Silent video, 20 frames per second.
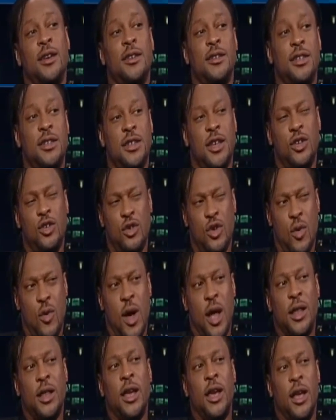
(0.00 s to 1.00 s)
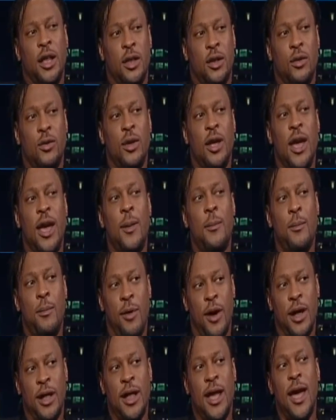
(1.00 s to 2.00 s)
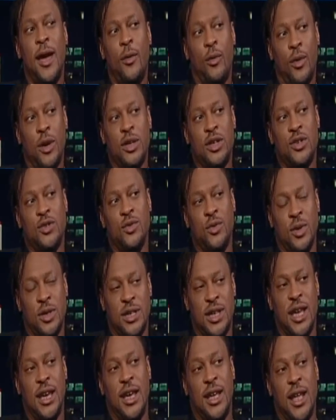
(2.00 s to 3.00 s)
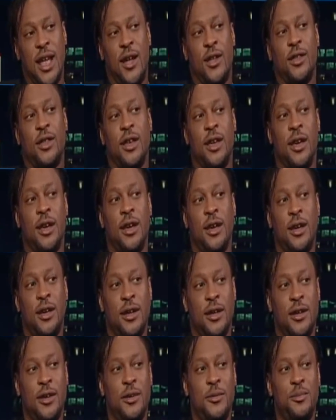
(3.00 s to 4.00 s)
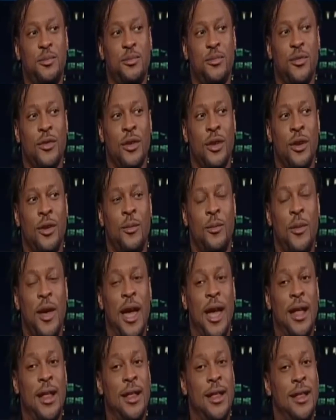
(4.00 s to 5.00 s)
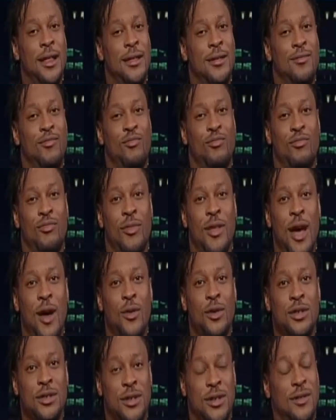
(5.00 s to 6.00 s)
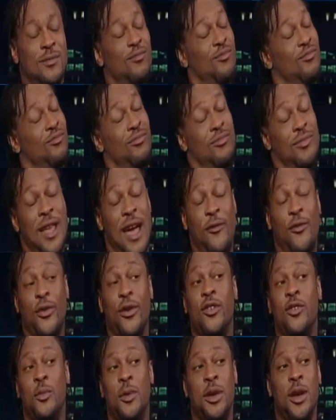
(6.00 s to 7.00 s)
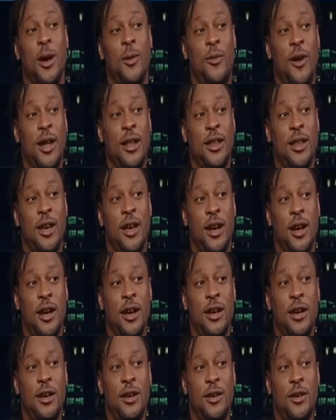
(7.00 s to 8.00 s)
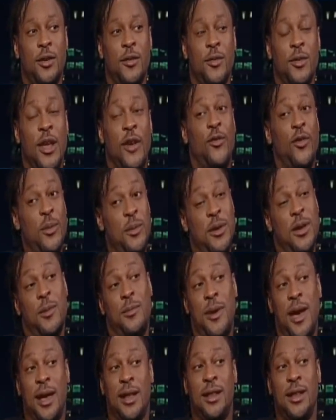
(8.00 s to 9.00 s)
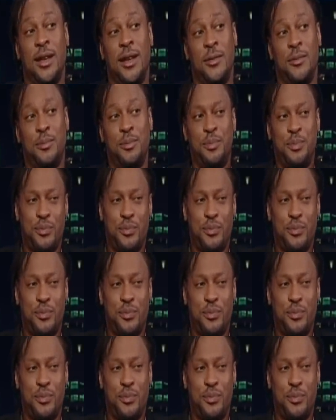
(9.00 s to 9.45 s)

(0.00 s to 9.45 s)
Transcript: She said, you go out there and do that. Bring mm-hmm. that with you and take it out there, you know? And that was, that frees me up right there. Mm -hmm. That freed me up back then.